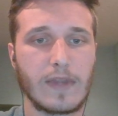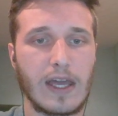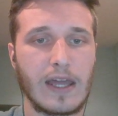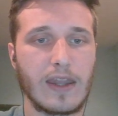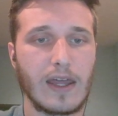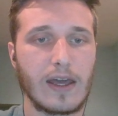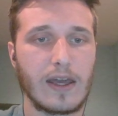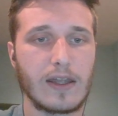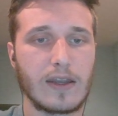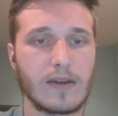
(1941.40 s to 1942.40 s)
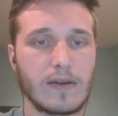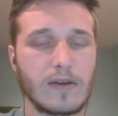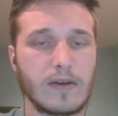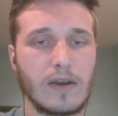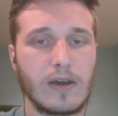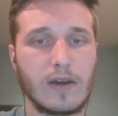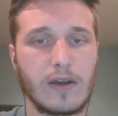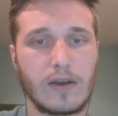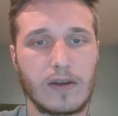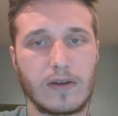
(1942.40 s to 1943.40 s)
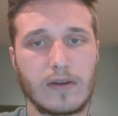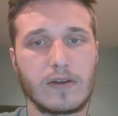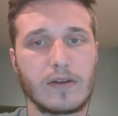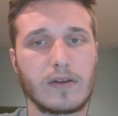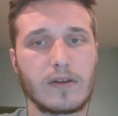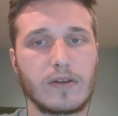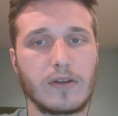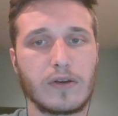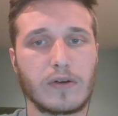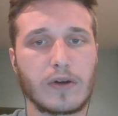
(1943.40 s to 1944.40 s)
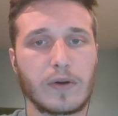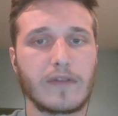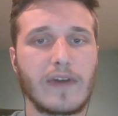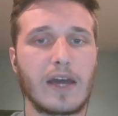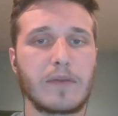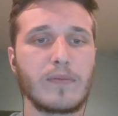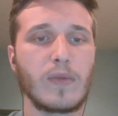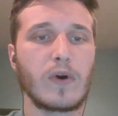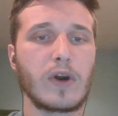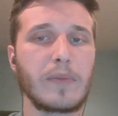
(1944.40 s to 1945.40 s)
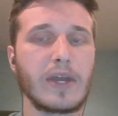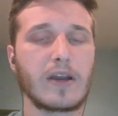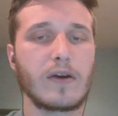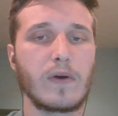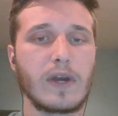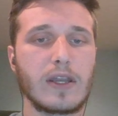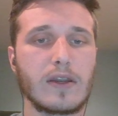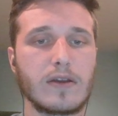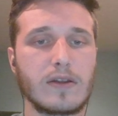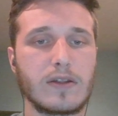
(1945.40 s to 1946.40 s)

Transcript: and then you could have had more Bitcoin